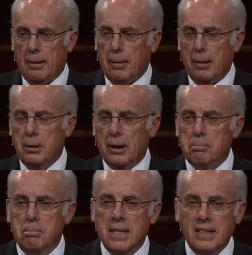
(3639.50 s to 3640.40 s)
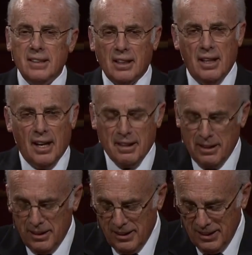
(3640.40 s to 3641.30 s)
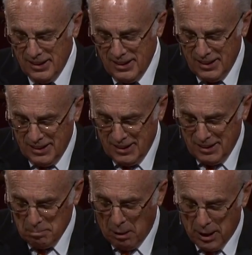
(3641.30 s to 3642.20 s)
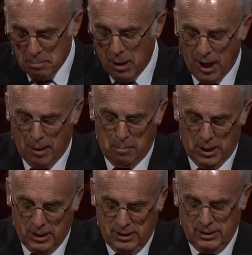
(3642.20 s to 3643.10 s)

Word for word: by being beaten to death by a mob.